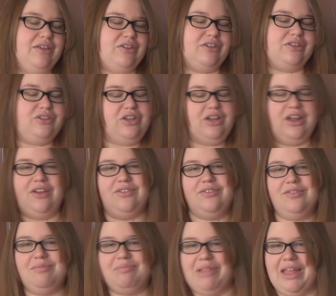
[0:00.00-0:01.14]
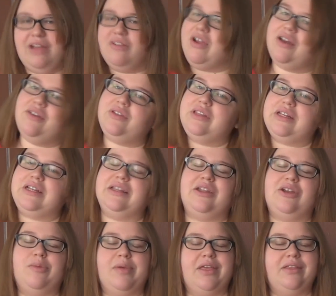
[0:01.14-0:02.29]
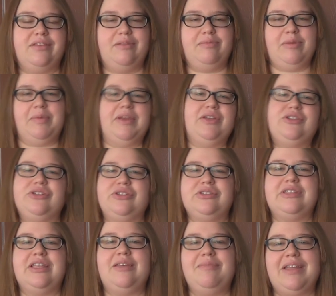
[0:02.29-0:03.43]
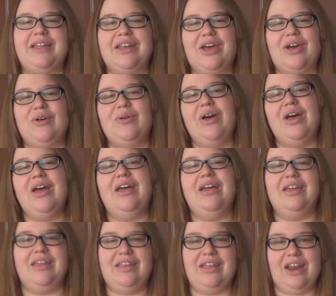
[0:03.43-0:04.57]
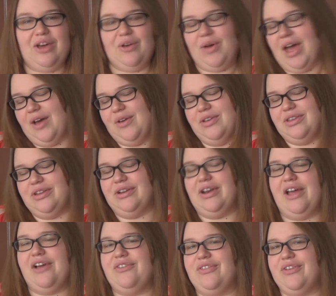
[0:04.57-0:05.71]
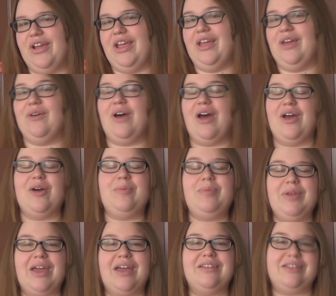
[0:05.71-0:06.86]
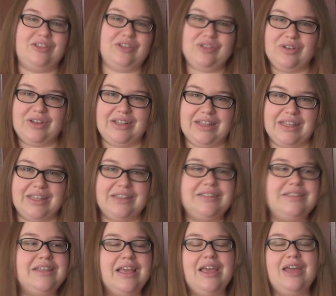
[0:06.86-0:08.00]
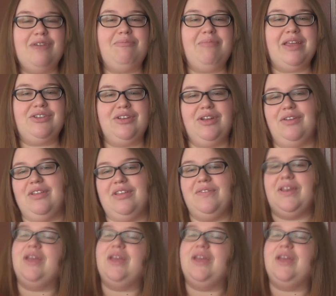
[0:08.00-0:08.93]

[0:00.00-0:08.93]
Just, you know, play around with it a little bit. Send me pictures, let me know, you know, how it turned out for you. I hope you guys enjoyed this. Make sure to give this